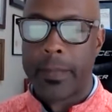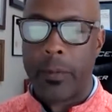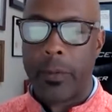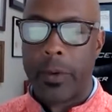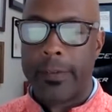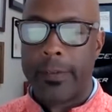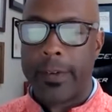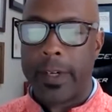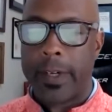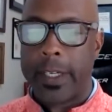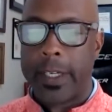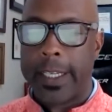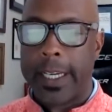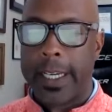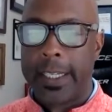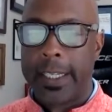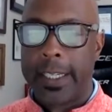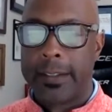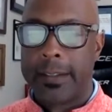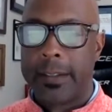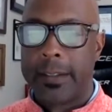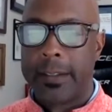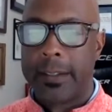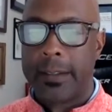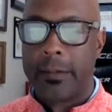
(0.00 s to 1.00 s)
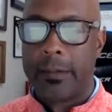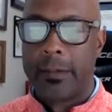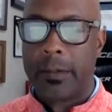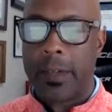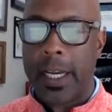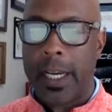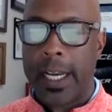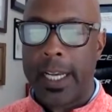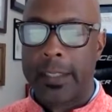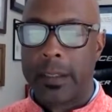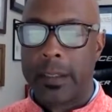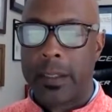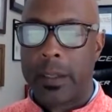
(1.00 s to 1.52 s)
one of our guests
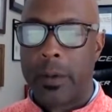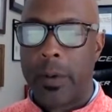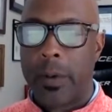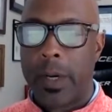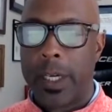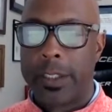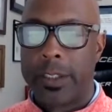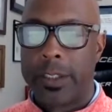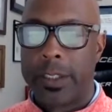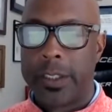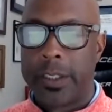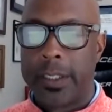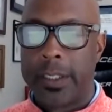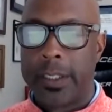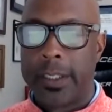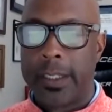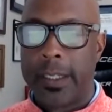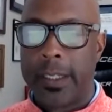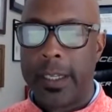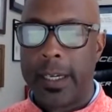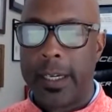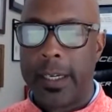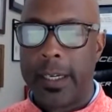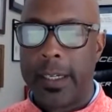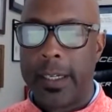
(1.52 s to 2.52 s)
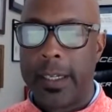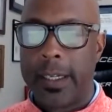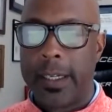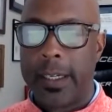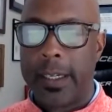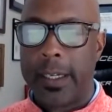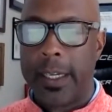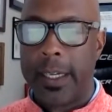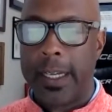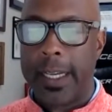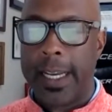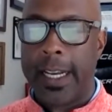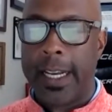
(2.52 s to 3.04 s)
has a question,
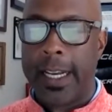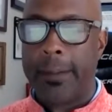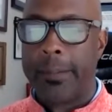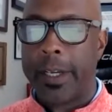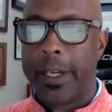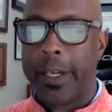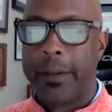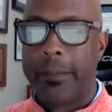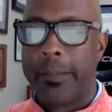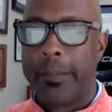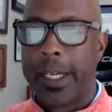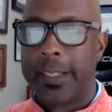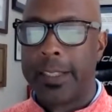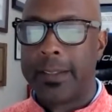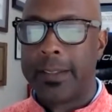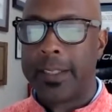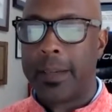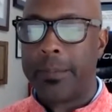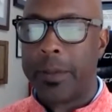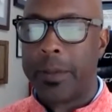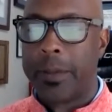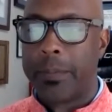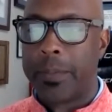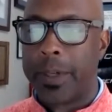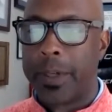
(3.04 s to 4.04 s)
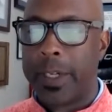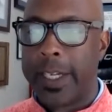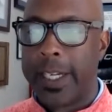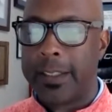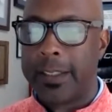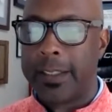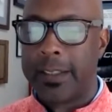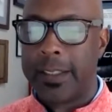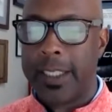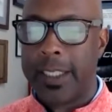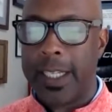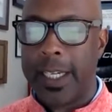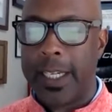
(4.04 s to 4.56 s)
uh, and I'm going to mess up the
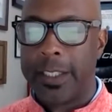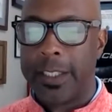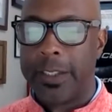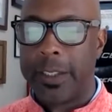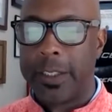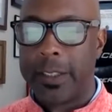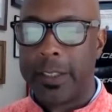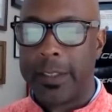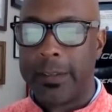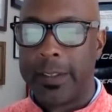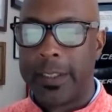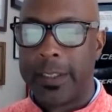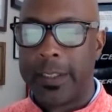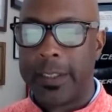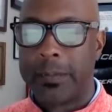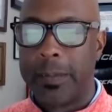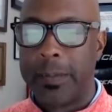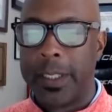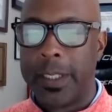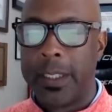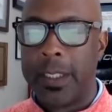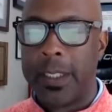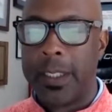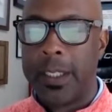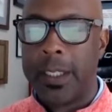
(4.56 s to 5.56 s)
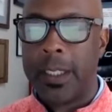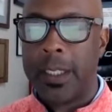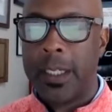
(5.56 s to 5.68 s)
pronunciation of this, but